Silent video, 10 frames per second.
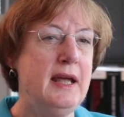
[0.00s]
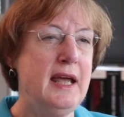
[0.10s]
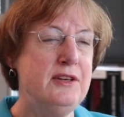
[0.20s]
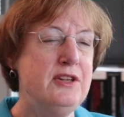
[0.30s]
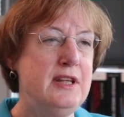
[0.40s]

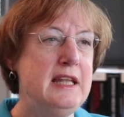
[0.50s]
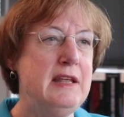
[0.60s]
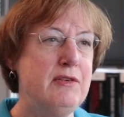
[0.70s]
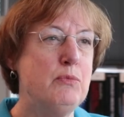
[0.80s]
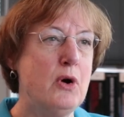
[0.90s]
and to think
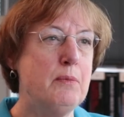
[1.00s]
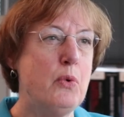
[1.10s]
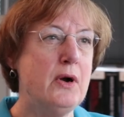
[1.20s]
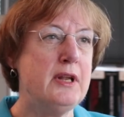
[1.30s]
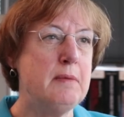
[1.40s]
even more
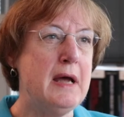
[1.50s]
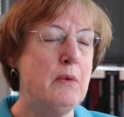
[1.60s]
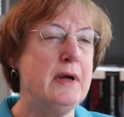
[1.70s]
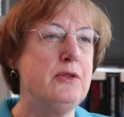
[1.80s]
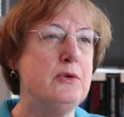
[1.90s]
importantly
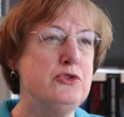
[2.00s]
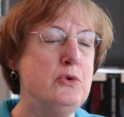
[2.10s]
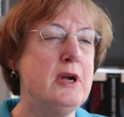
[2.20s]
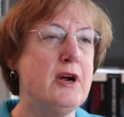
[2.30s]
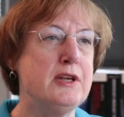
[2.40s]
about what those
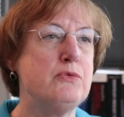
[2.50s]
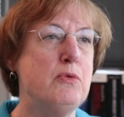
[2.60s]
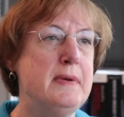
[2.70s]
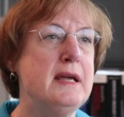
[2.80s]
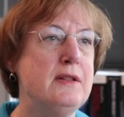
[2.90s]
new areas
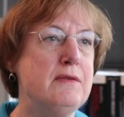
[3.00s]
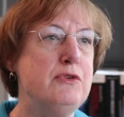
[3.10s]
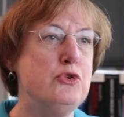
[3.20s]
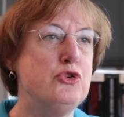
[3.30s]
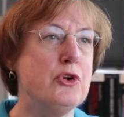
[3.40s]
will be in the
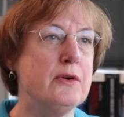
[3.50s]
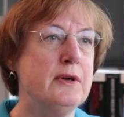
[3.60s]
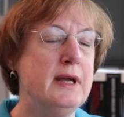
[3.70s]
future.